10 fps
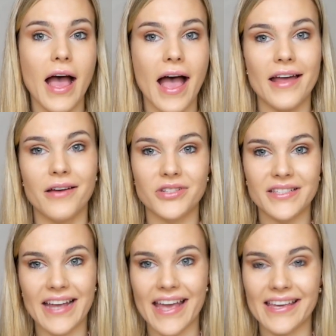And I'm
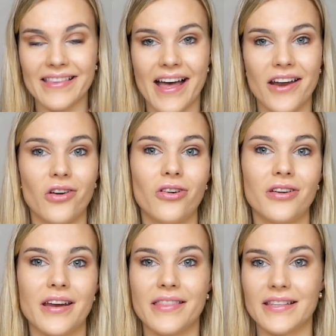just taking that
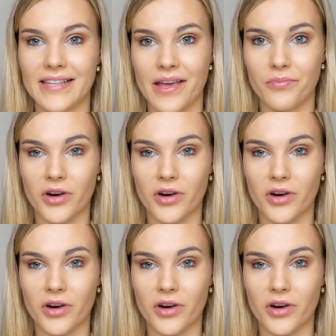on the same